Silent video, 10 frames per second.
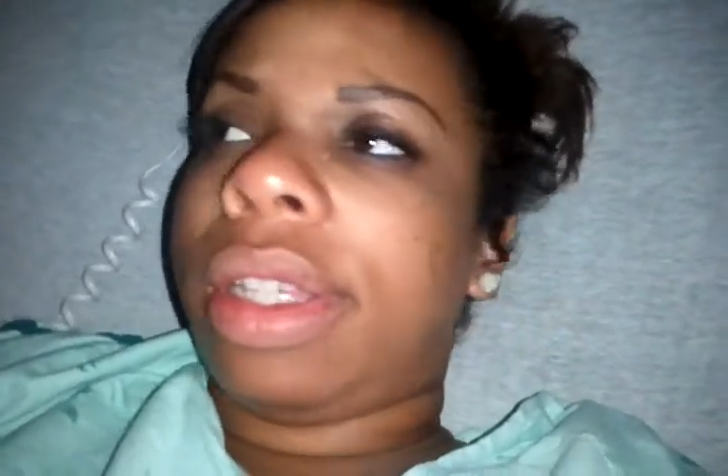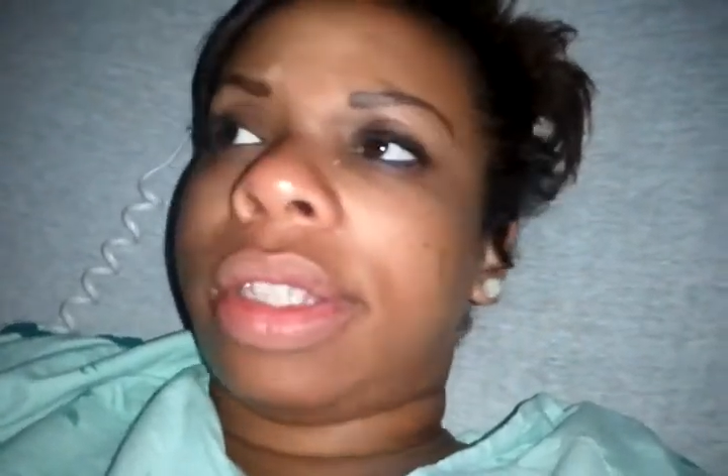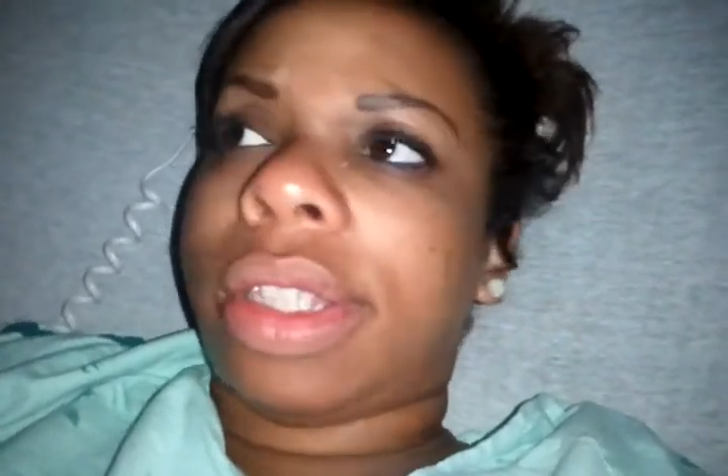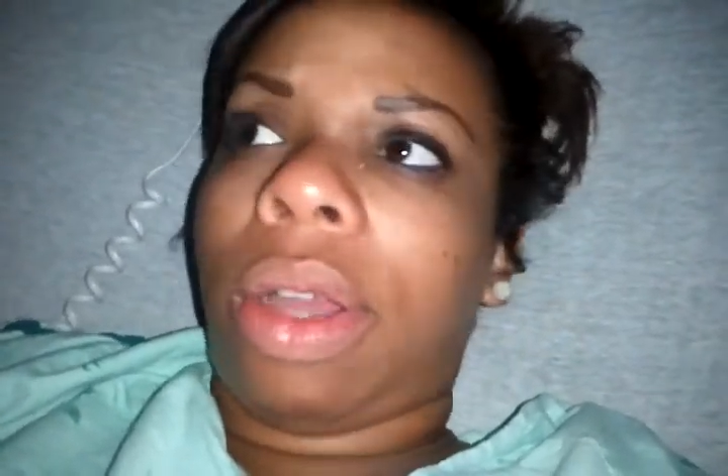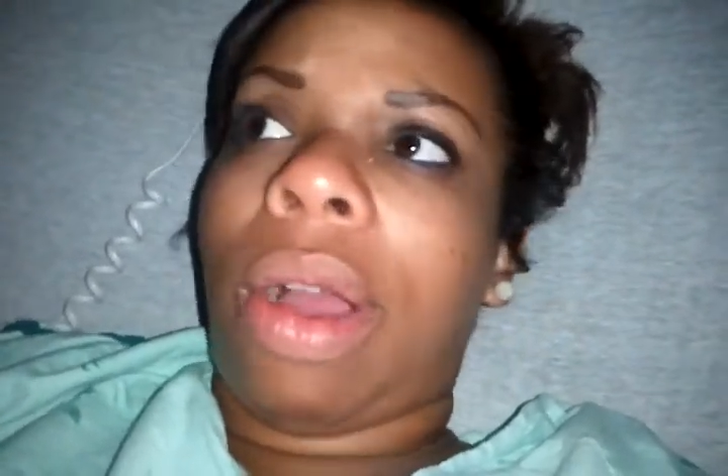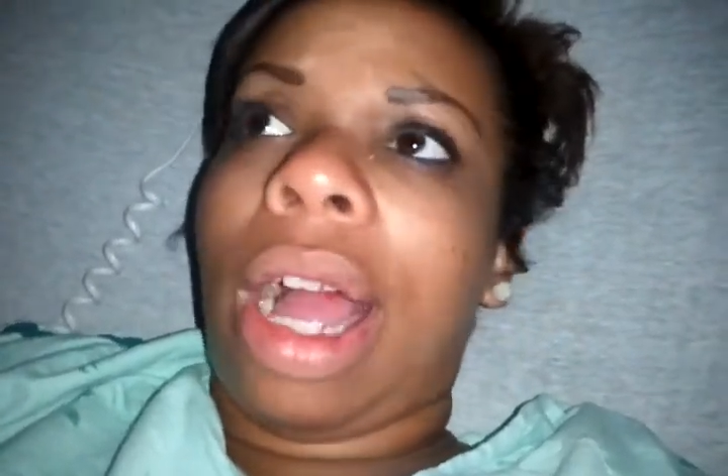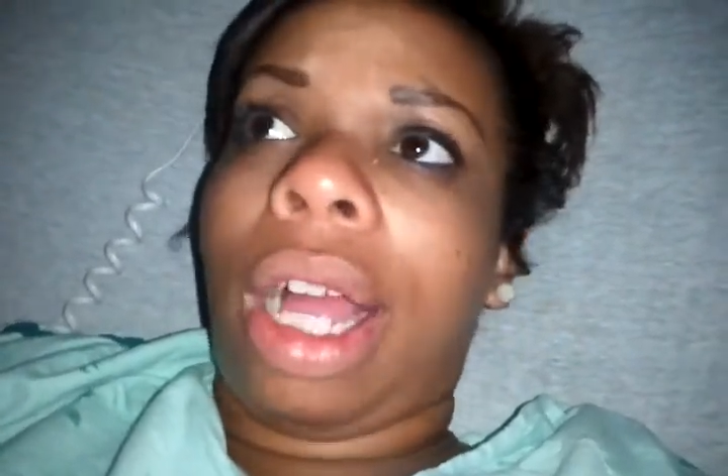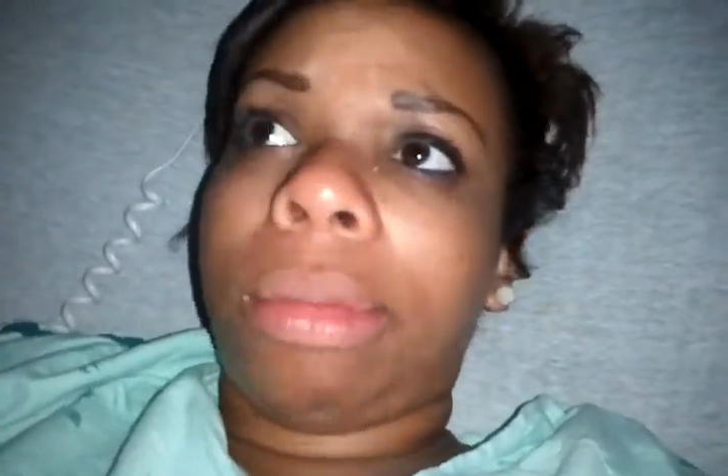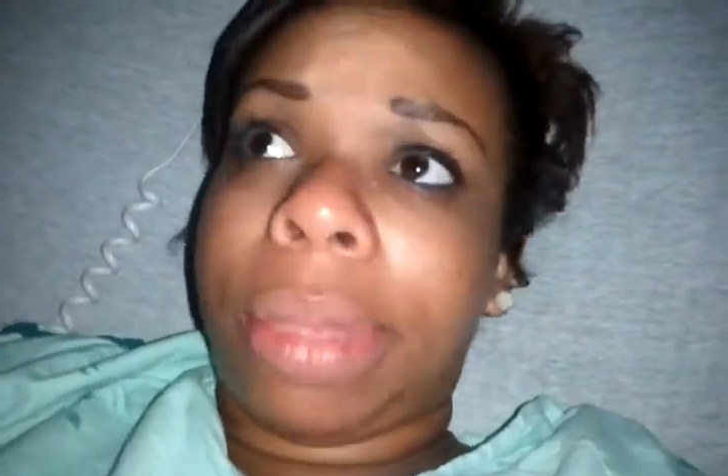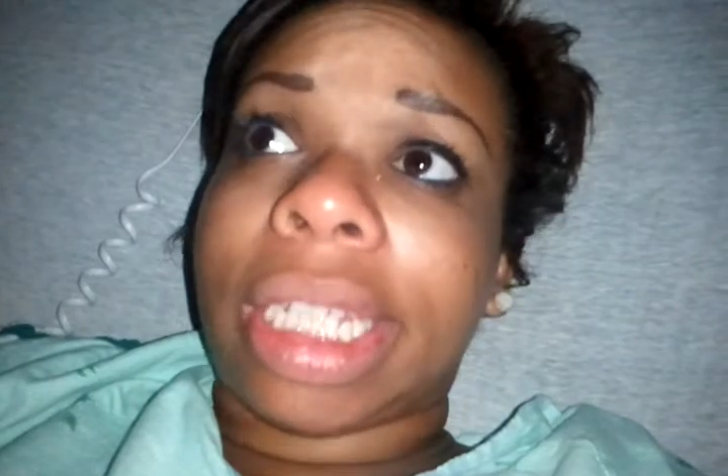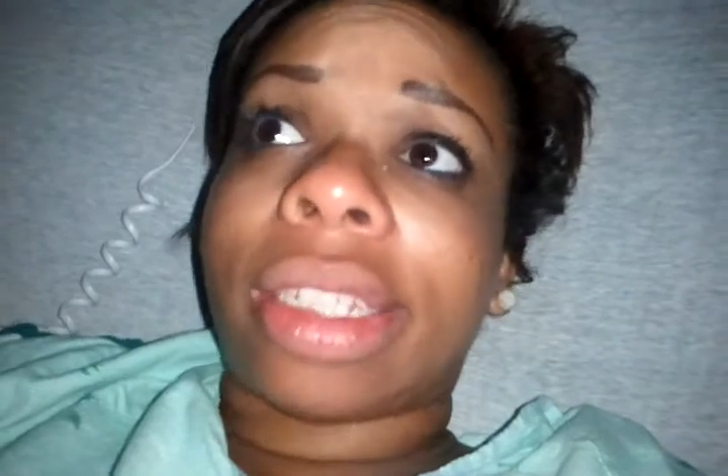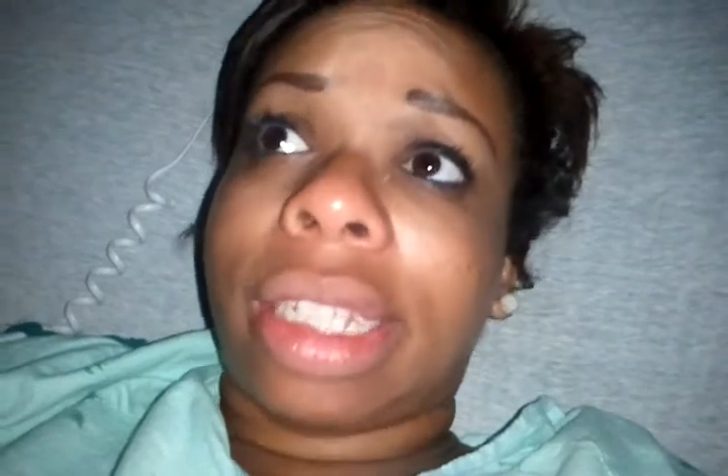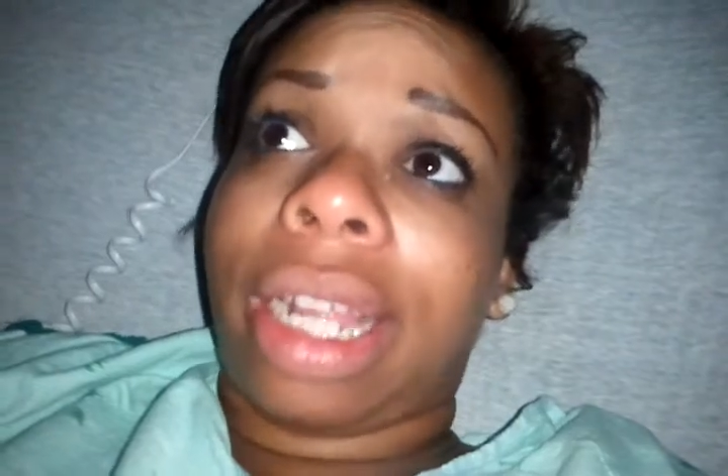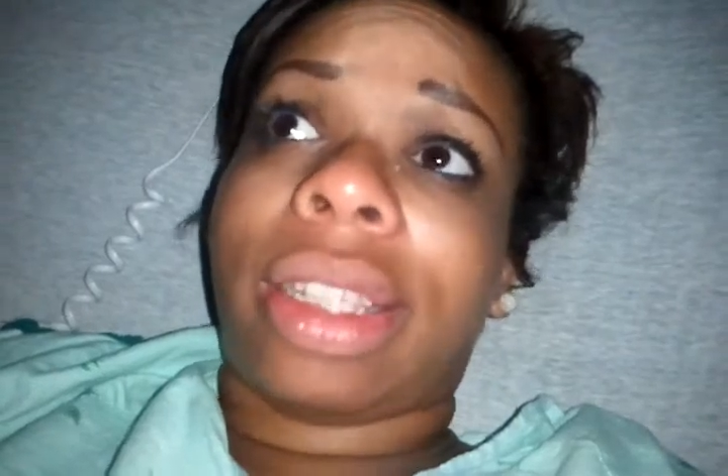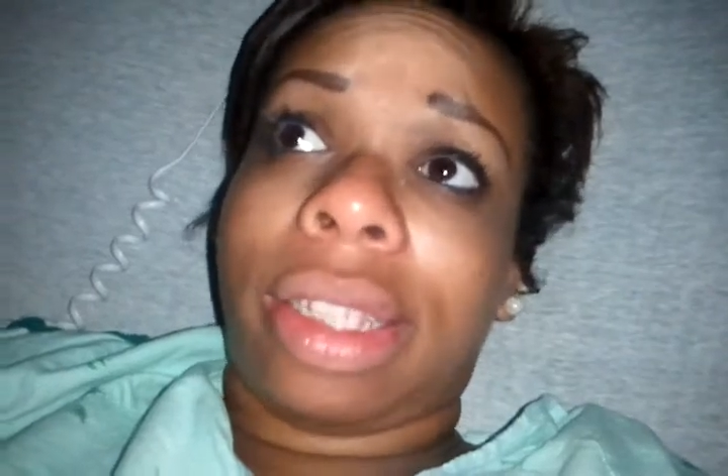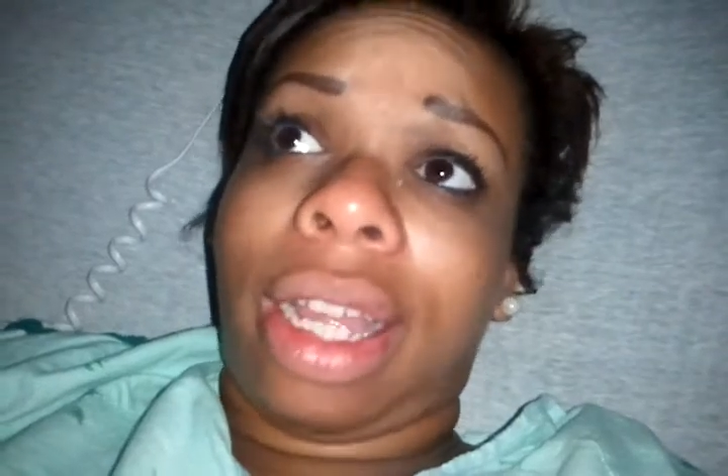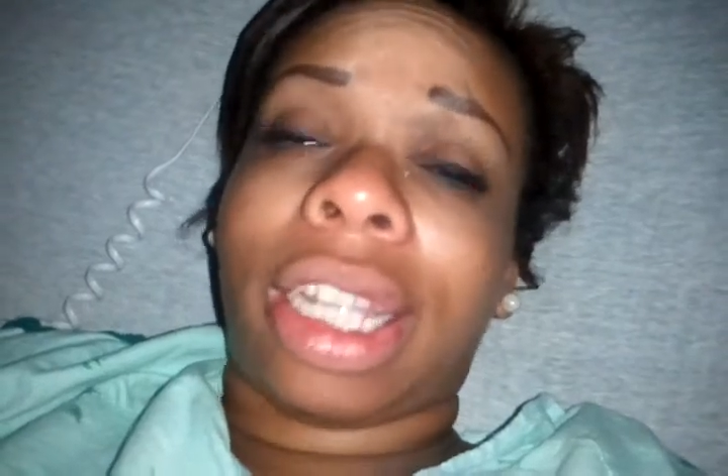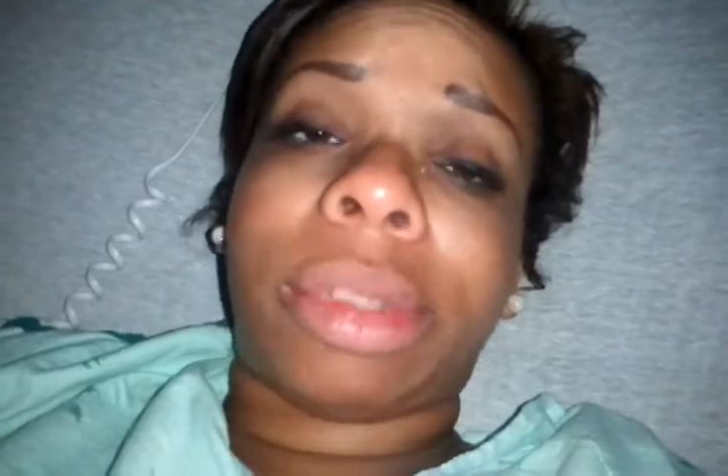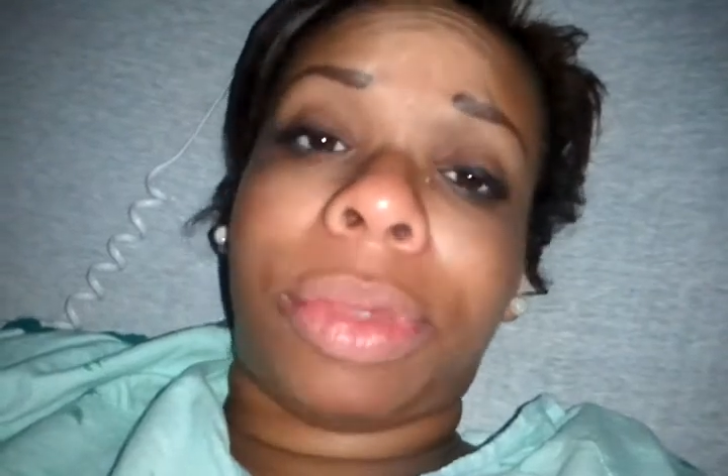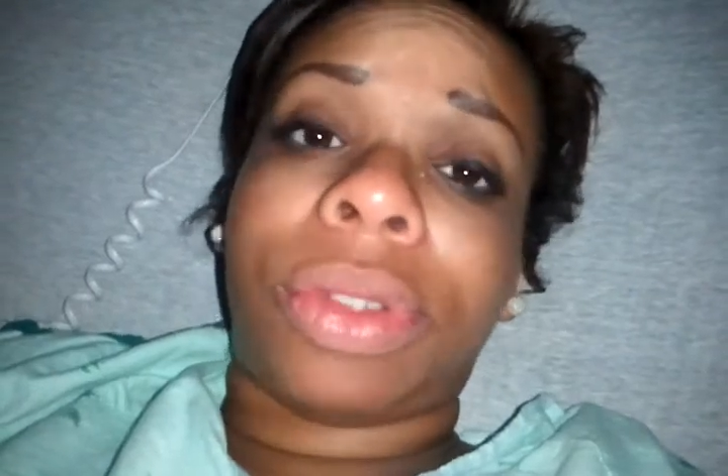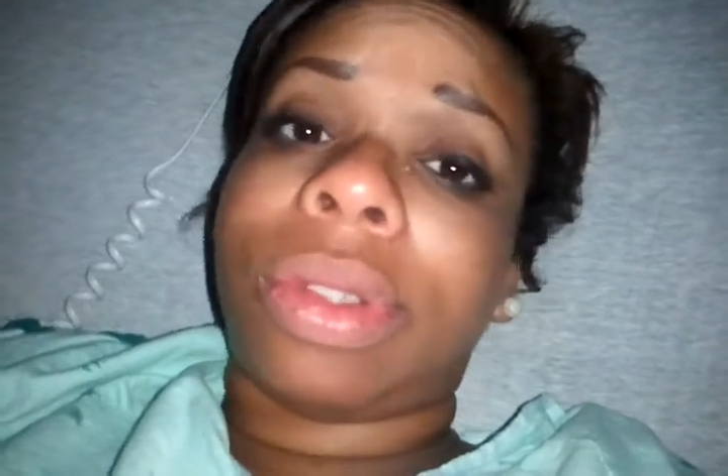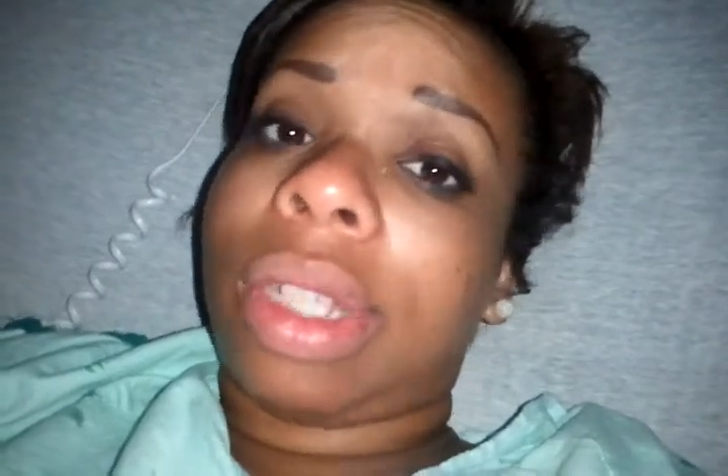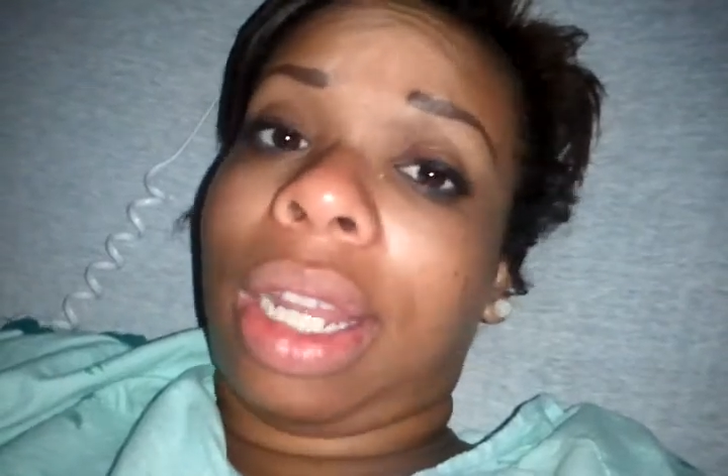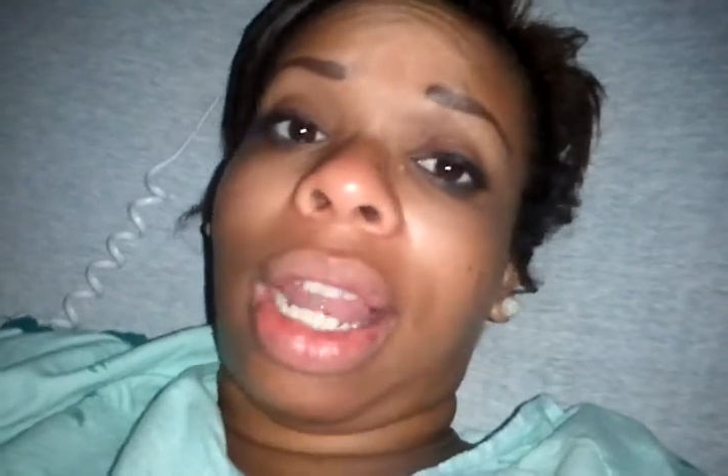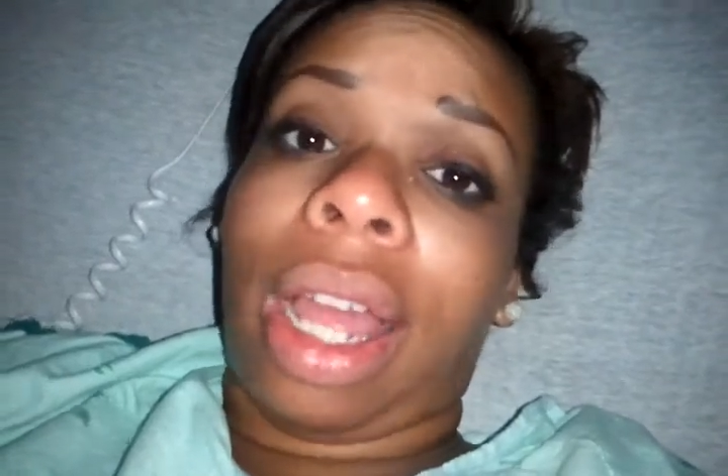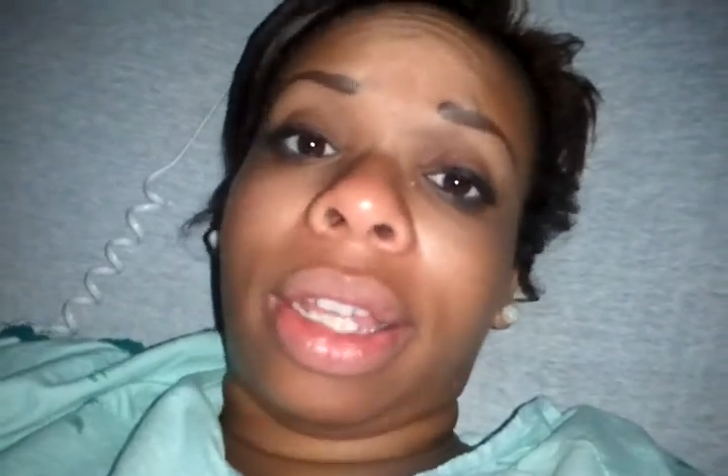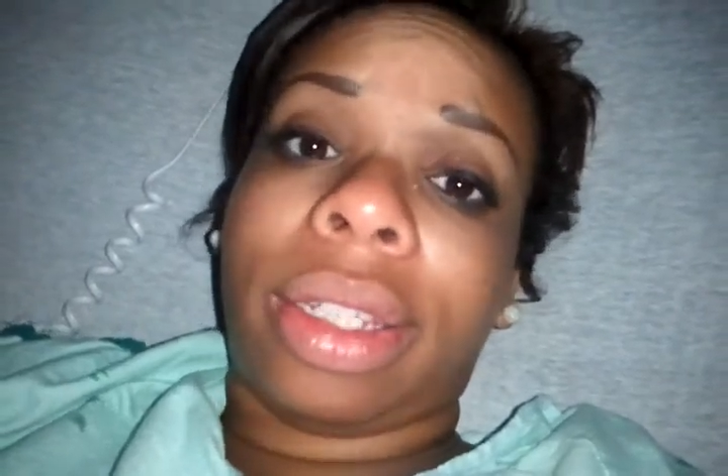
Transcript: So I'm pissed at this hospital a lot.